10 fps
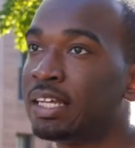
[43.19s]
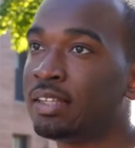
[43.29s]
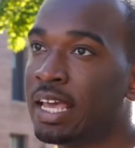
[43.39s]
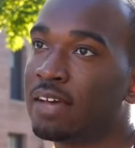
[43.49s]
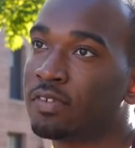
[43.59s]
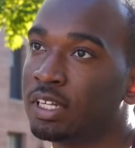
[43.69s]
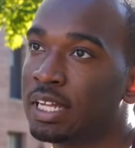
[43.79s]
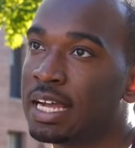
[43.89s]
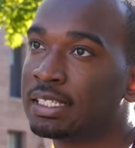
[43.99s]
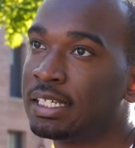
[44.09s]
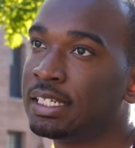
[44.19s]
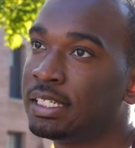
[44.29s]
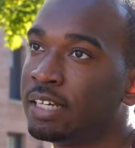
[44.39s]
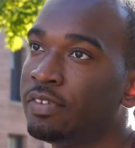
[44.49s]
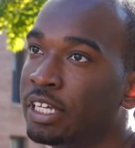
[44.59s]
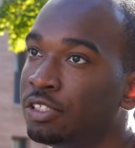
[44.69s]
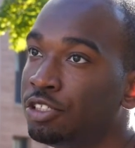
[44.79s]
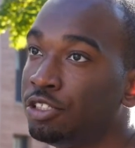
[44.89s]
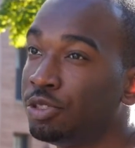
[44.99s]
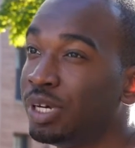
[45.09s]
they have collected and giving it
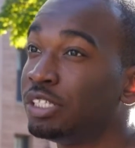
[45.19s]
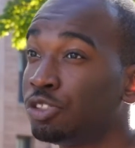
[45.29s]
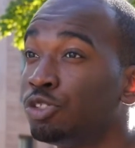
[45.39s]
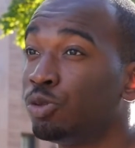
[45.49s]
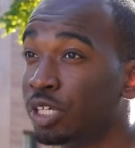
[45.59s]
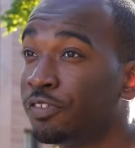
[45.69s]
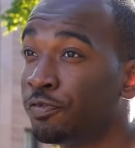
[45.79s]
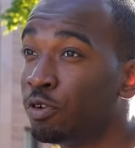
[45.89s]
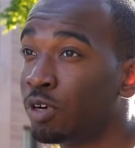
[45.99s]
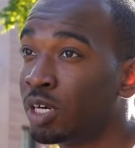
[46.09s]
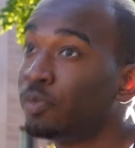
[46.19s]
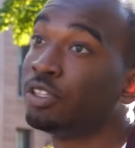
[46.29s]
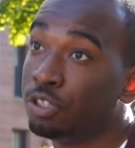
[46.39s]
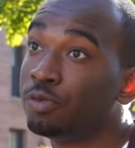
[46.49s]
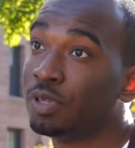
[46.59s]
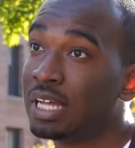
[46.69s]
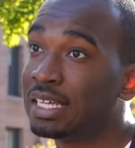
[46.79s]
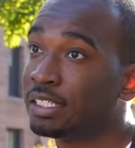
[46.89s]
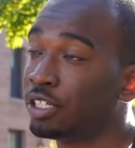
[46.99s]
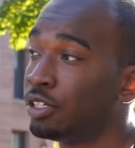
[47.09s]
to you in story form, whether you
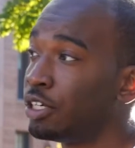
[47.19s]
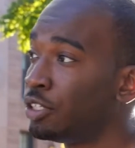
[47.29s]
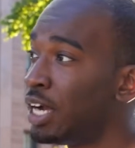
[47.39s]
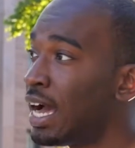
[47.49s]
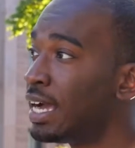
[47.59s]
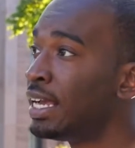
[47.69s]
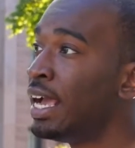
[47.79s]
realize it or not.